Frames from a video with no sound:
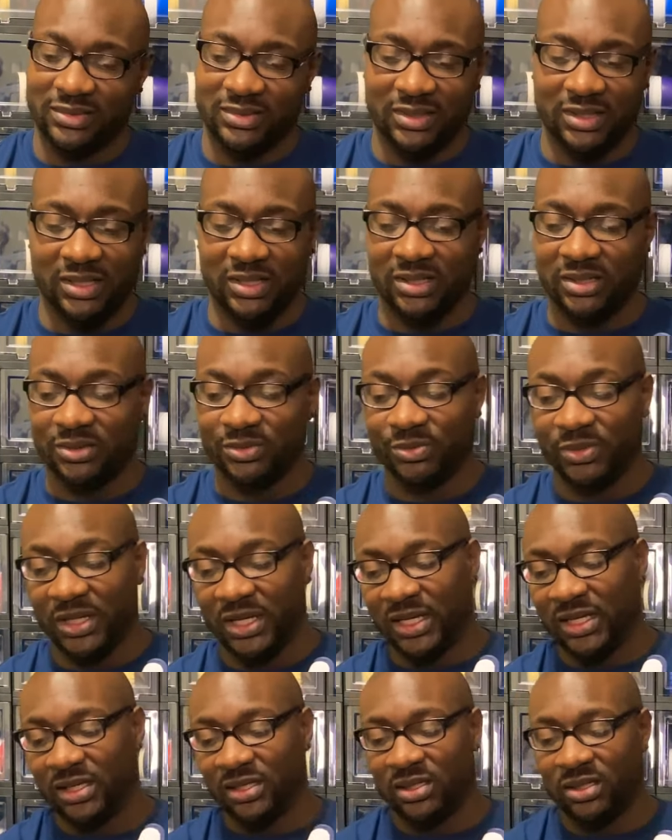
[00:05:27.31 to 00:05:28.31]
oh
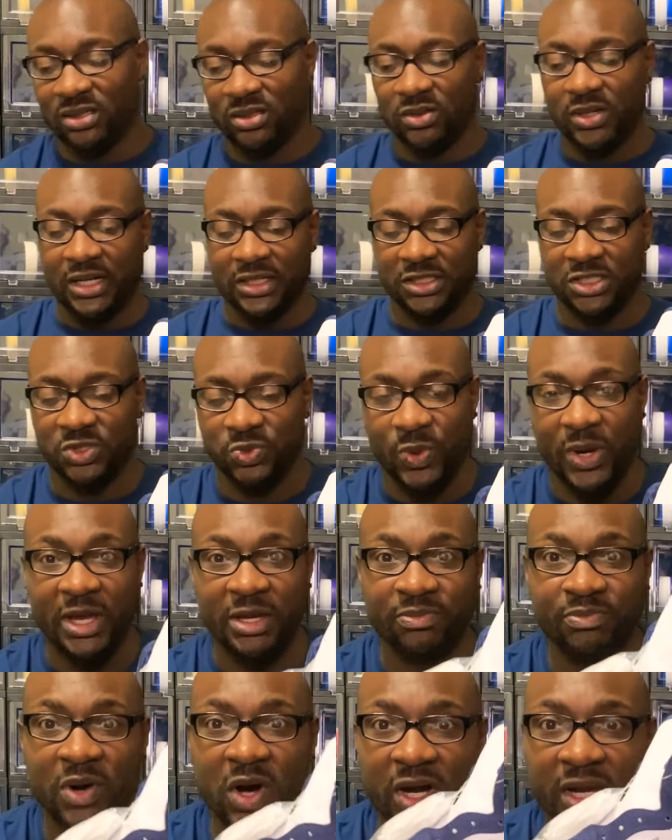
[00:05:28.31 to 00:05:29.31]
man, you got the
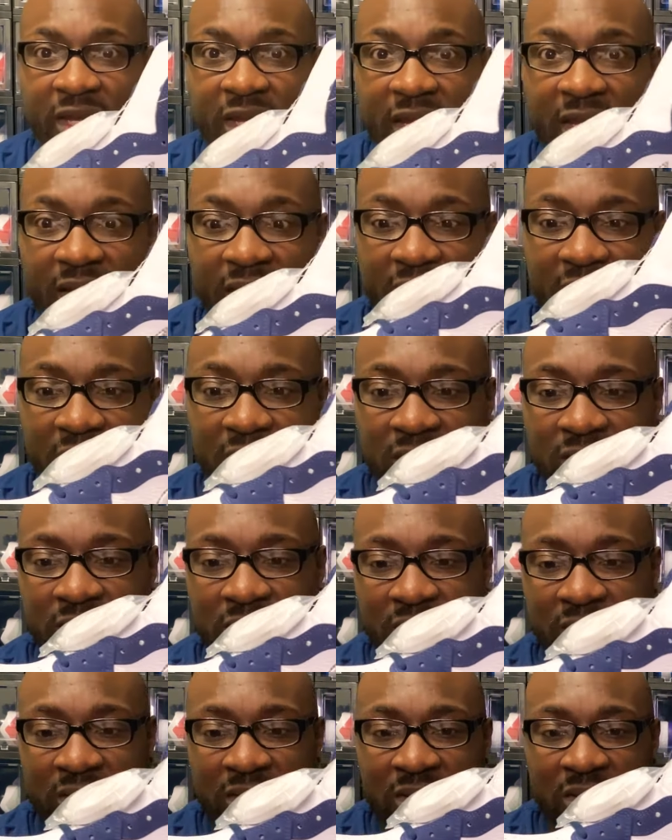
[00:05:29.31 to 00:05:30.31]
suede buck here
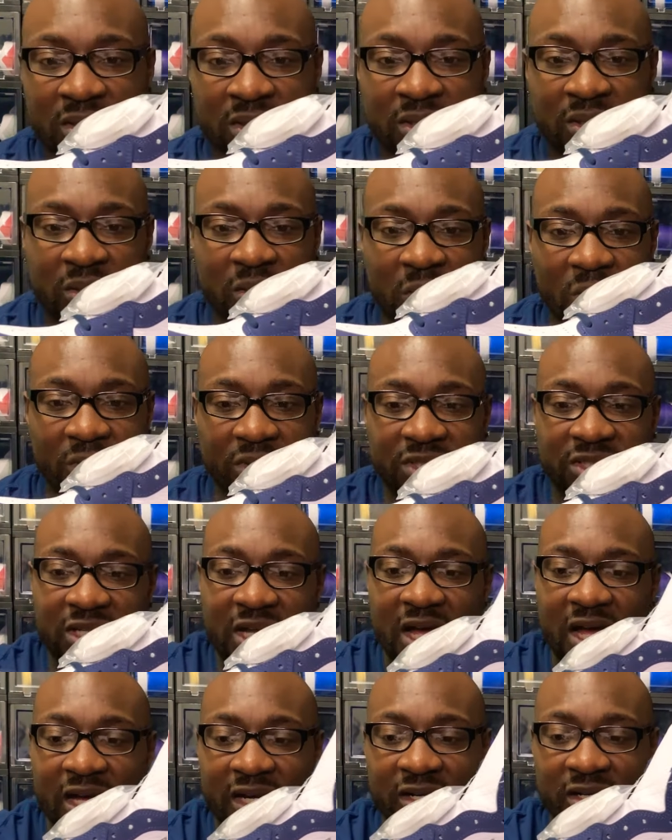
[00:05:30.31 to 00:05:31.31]
on the
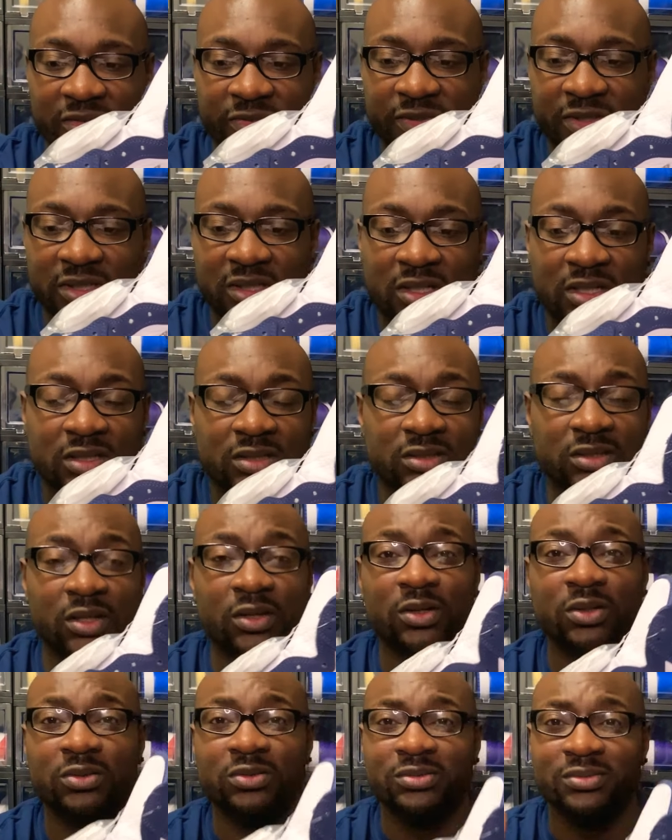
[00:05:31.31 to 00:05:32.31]
side of it.
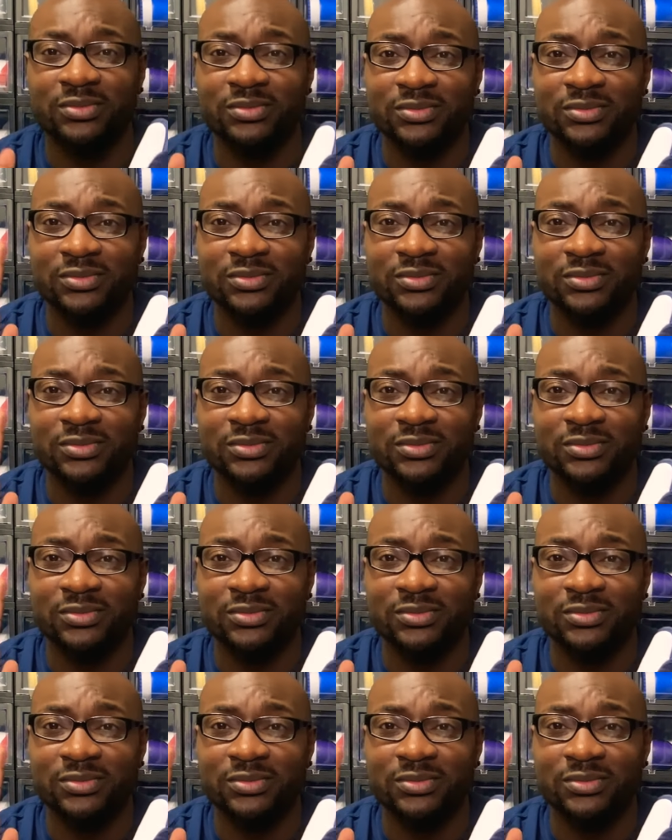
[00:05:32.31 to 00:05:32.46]
So